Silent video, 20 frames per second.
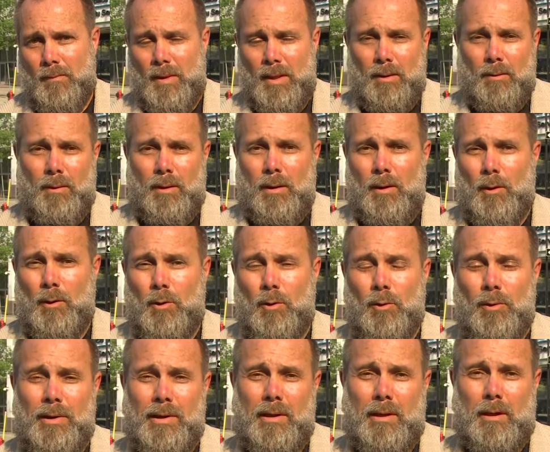Well,
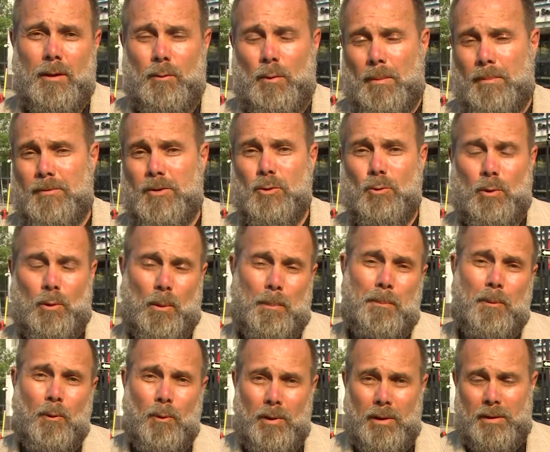according to a
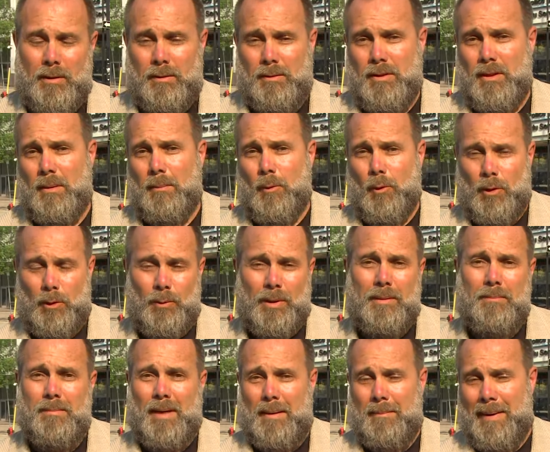report to the board
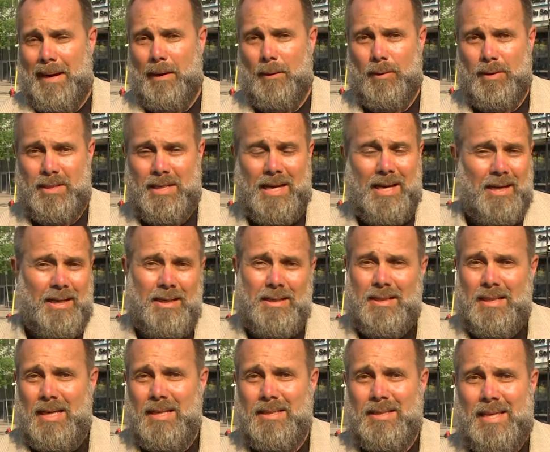written by Bowers, he
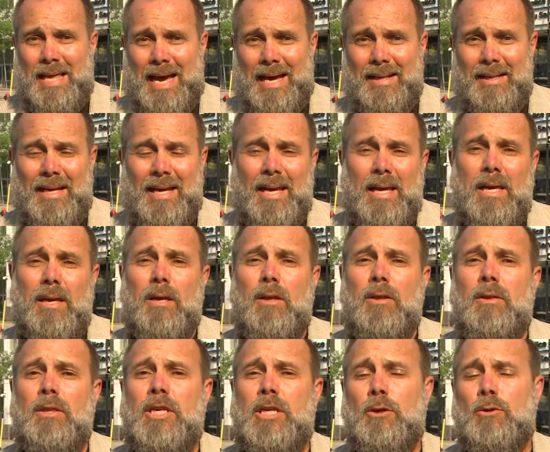says that
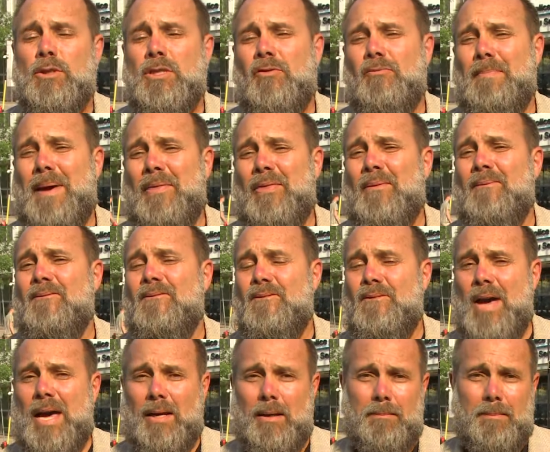the use of
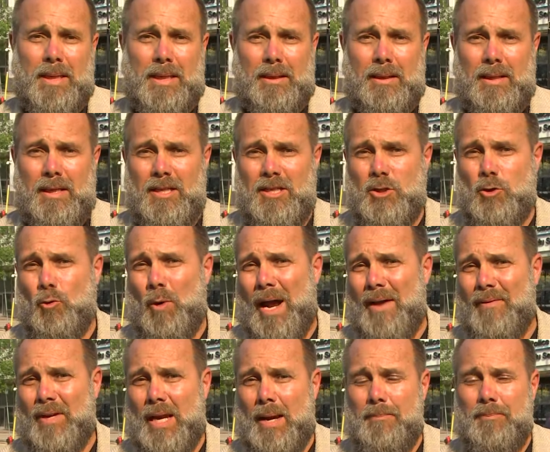methamphetamine is
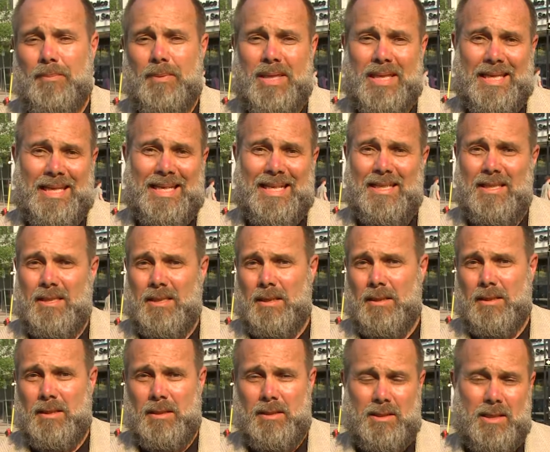driving up the
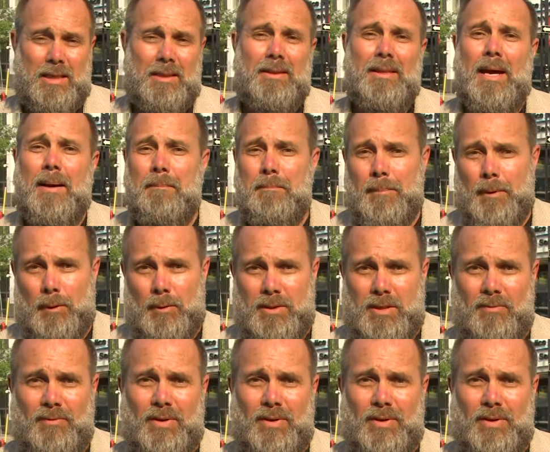instances, the numbers of